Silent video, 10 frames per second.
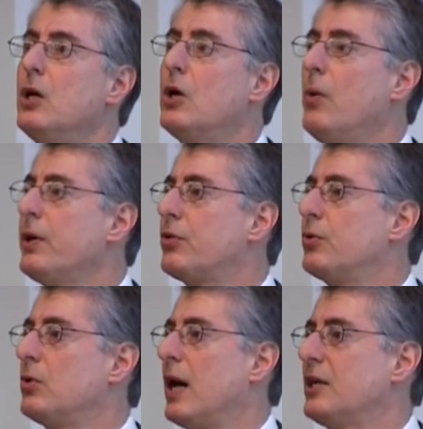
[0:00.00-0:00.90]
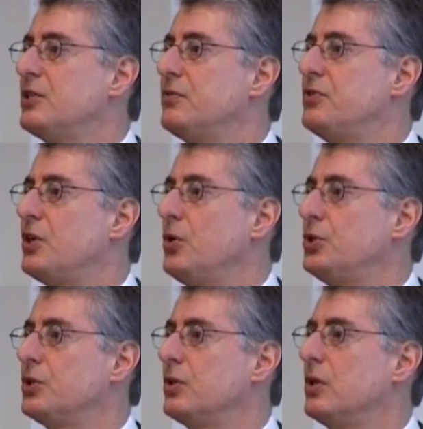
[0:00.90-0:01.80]
going through lots of
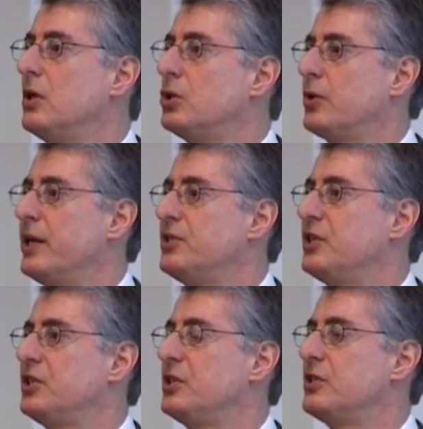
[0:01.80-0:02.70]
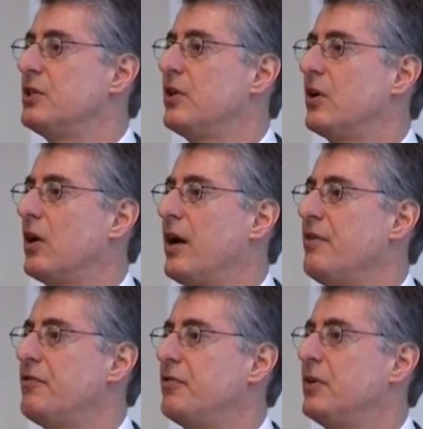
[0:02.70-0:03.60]
social transitions in their
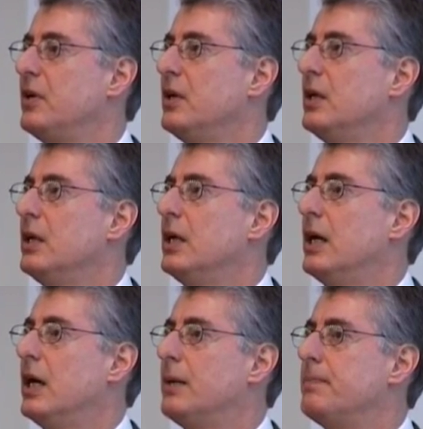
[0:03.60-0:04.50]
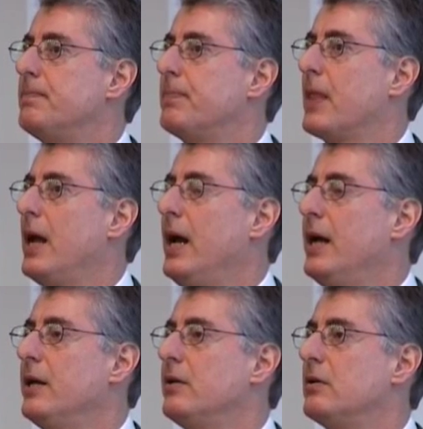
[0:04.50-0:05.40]
life
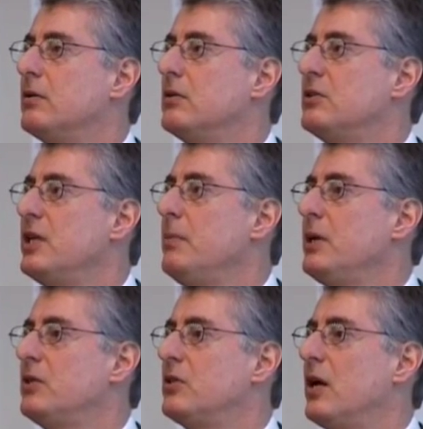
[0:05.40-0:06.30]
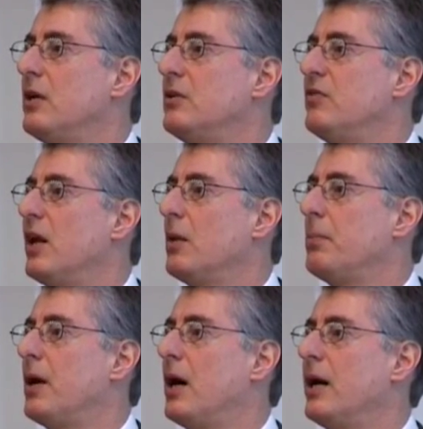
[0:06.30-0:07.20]
and seeming to
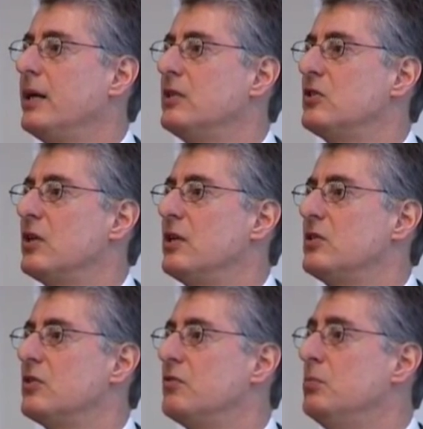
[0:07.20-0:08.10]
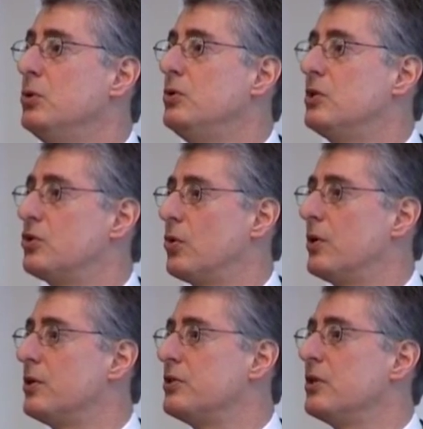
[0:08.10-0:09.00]
develop a high incidence of mood
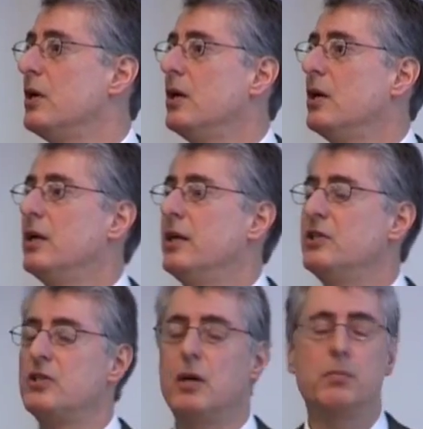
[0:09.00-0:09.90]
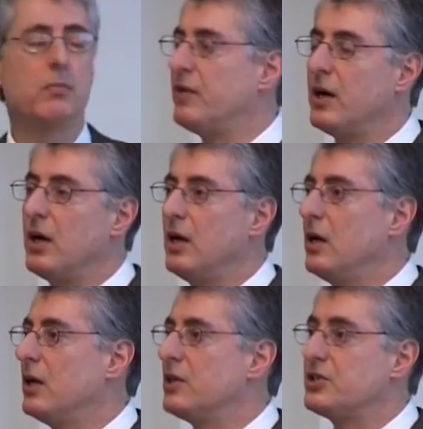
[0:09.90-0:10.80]
disorders, and some of a
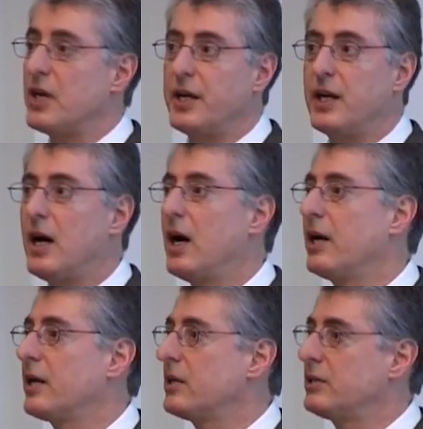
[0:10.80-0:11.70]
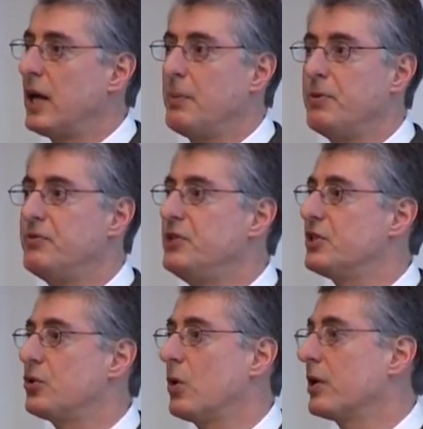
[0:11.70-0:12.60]
psychotic type of
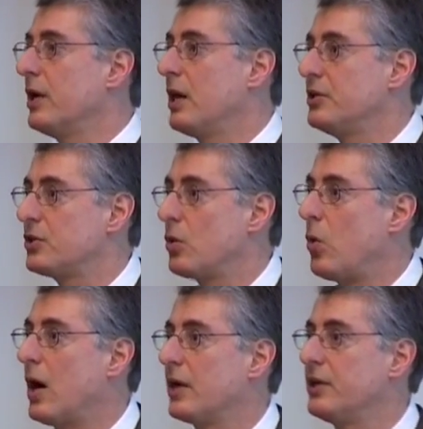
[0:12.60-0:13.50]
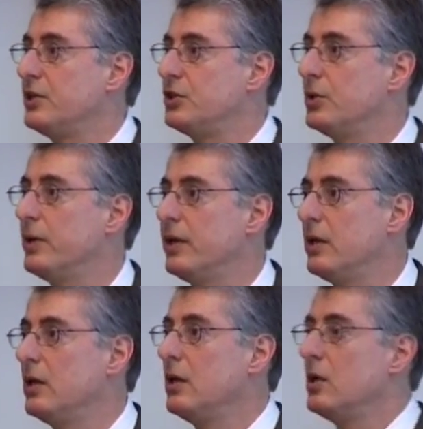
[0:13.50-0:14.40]
disorganized quality to
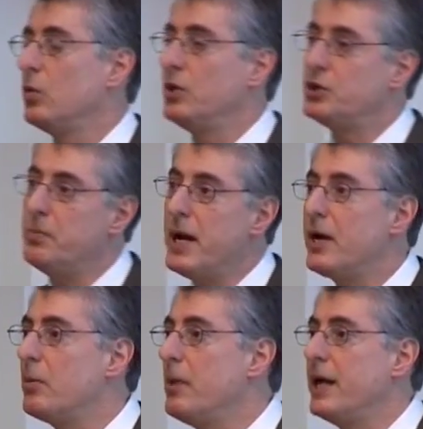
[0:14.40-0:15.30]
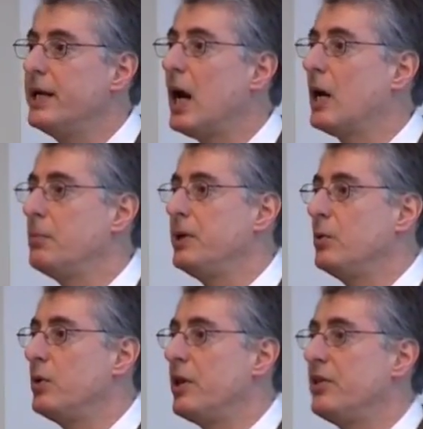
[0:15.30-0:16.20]
it, which may or may not be
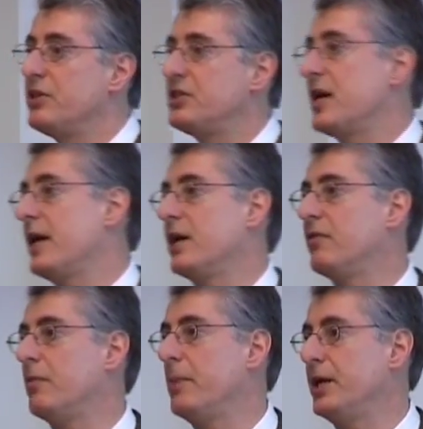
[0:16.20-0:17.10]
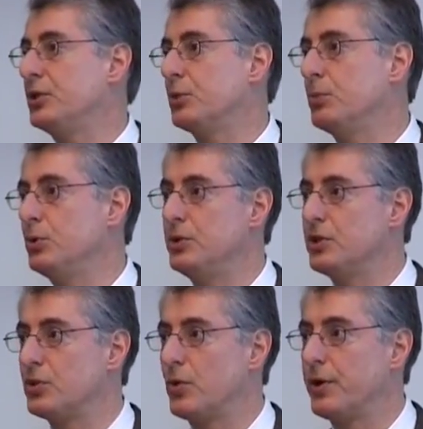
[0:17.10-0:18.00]
within the setting of a major mood
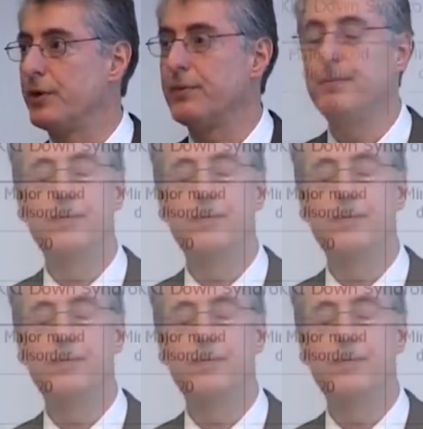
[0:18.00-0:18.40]
disorder.